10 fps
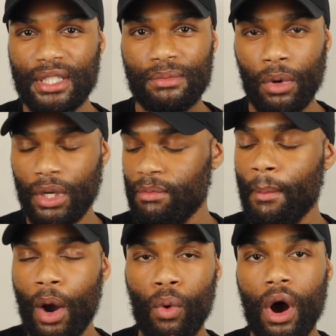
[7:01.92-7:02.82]
small. Even
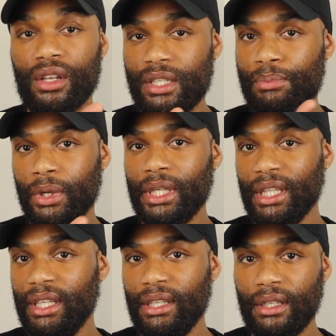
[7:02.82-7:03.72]
my wallet is pretty
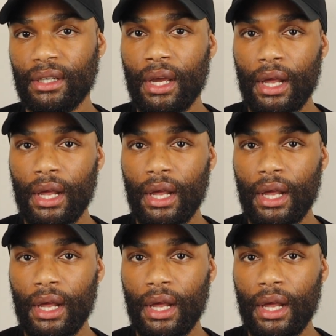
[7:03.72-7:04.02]
lean.